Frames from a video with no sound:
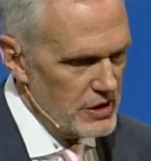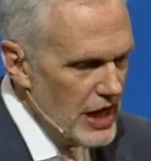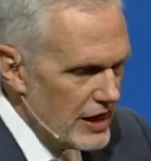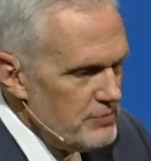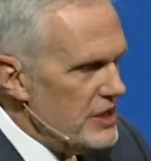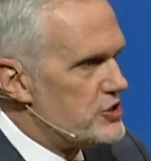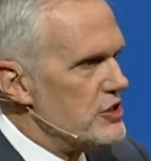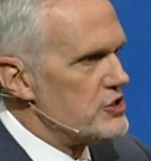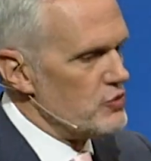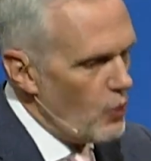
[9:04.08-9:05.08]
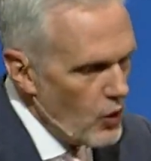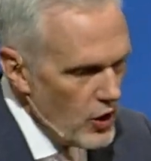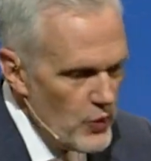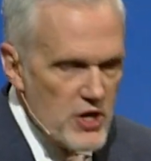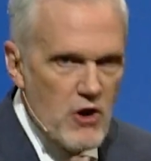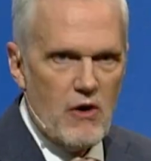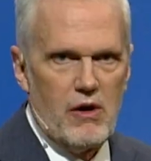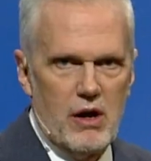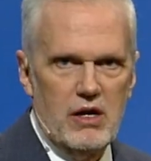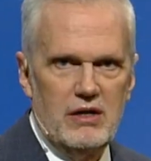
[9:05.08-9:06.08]
God meets us where we
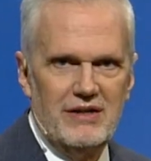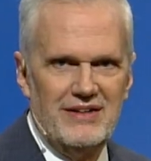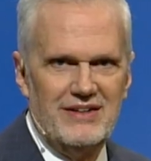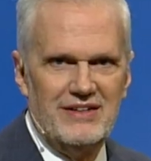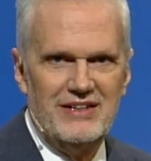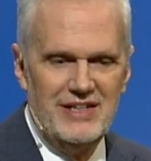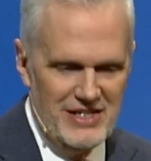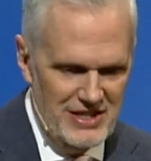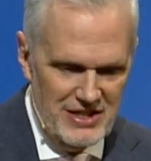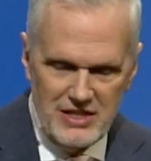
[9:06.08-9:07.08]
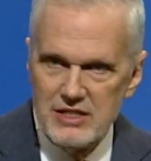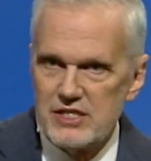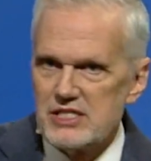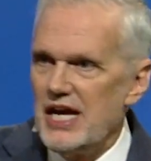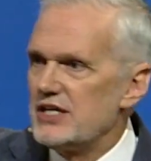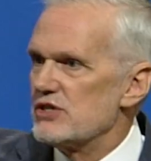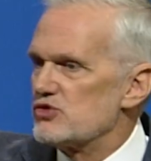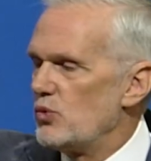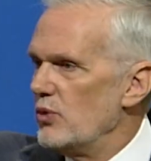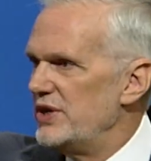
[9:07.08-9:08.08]
are to take us
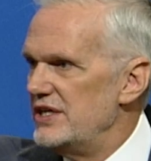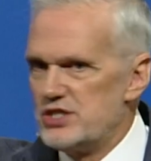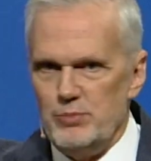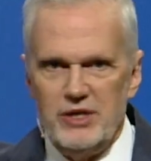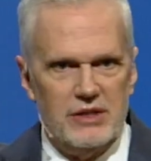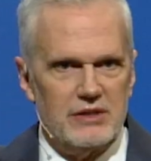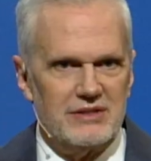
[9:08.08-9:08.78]
where we need to be.